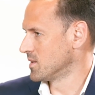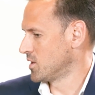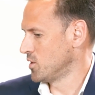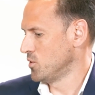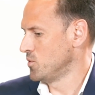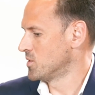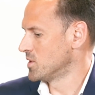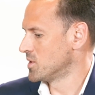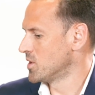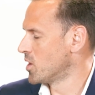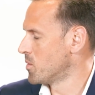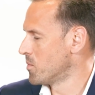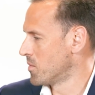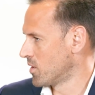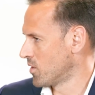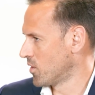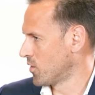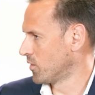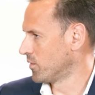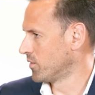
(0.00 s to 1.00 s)
a huge
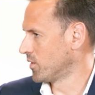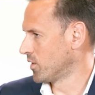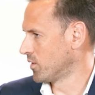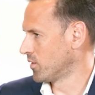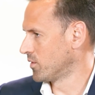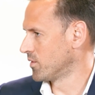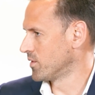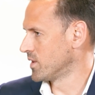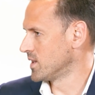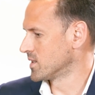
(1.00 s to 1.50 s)
determinant of